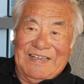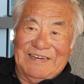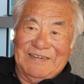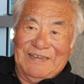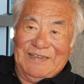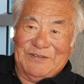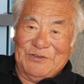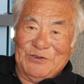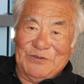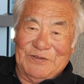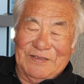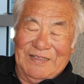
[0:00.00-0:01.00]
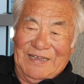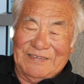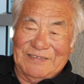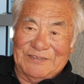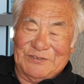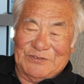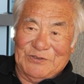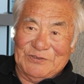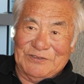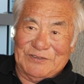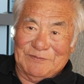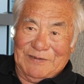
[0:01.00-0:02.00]
and I told I just told
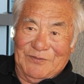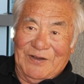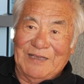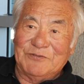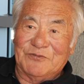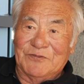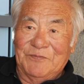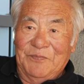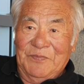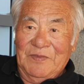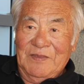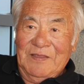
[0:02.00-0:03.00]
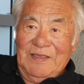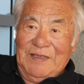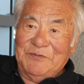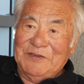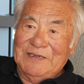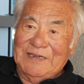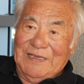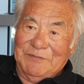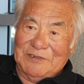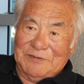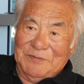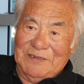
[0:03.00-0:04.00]
this to my wife, and we didn't have
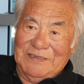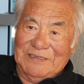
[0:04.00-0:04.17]
much money.